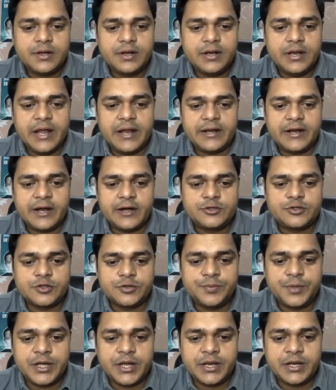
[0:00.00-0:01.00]
LAN card
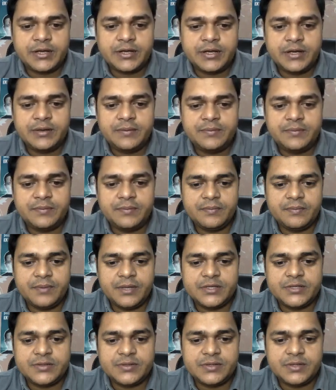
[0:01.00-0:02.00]
should be connected.
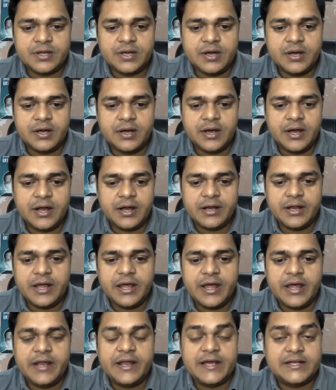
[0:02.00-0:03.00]

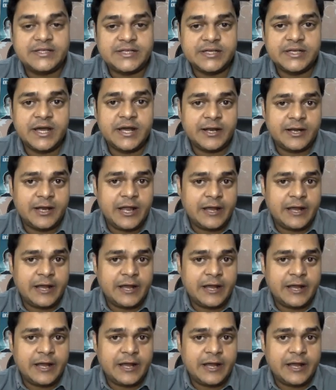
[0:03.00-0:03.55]
NICR